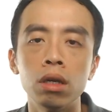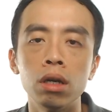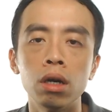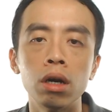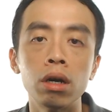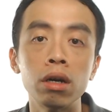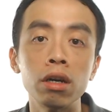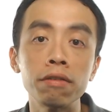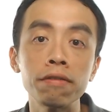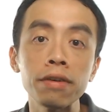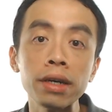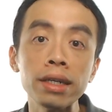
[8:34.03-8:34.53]

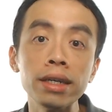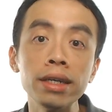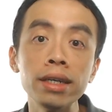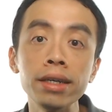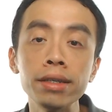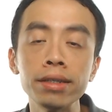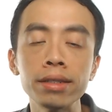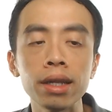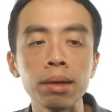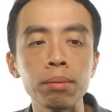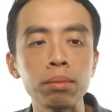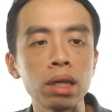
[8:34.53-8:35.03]
Alright, finally,
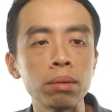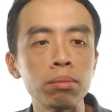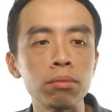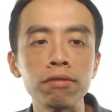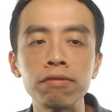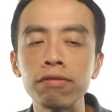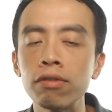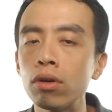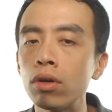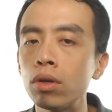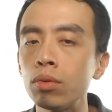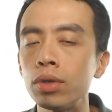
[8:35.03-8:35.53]
step number
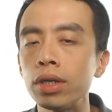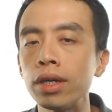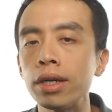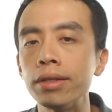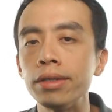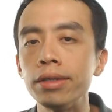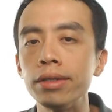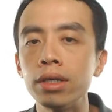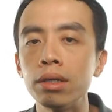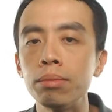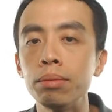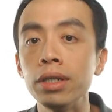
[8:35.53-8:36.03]
4, we can
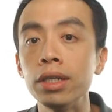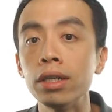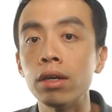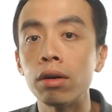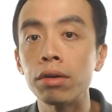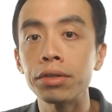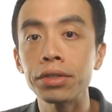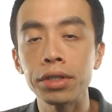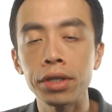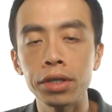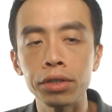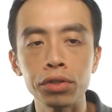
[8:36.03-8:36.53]
determine the
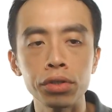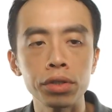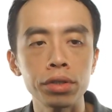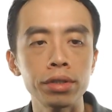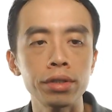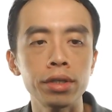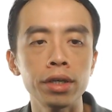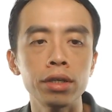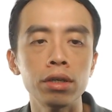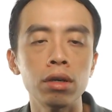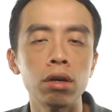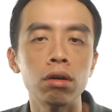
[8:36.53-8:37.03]
oxidation
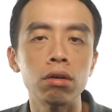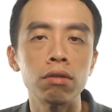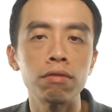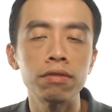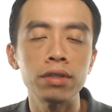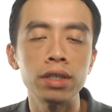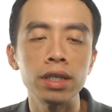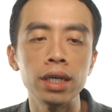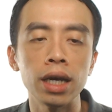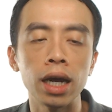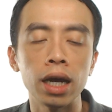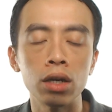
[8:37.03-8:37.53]
state of
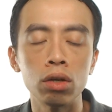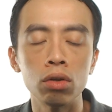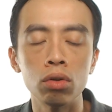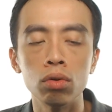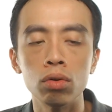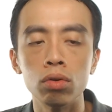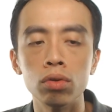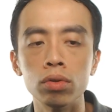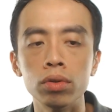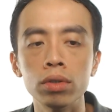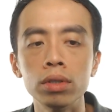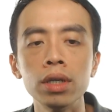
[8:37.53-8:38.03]
the
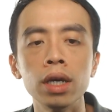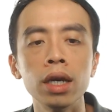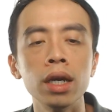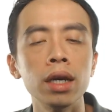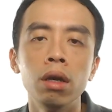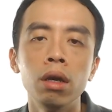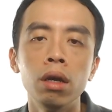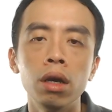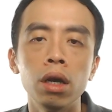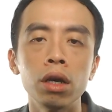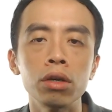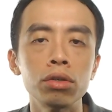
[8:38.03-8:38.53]
unknown.
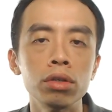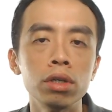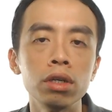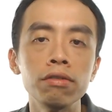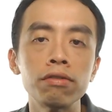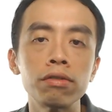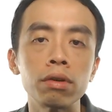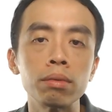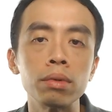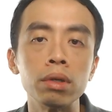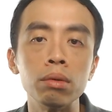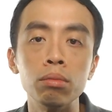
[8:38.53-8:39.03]
Actually,
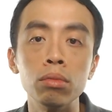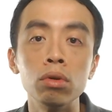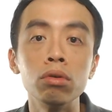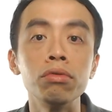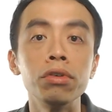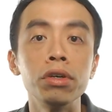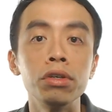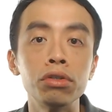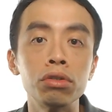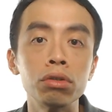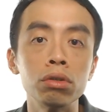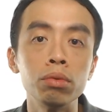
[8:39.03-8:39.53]
from the mole
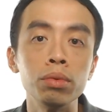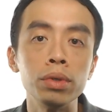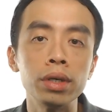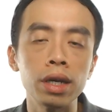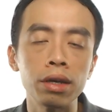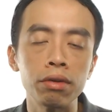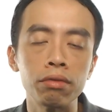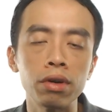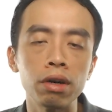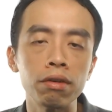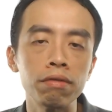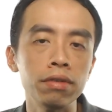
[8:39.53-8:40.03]
ratio, we
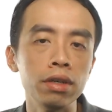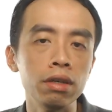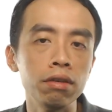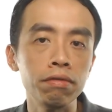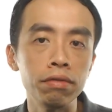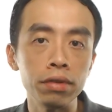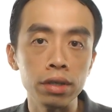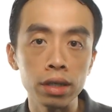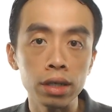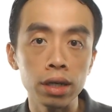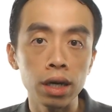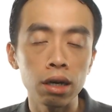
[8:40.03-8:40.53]
can roughly
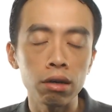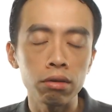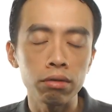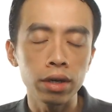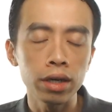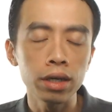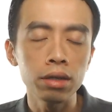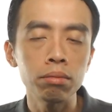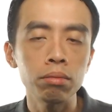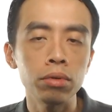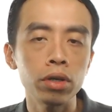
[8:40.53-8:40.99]
figure out, right?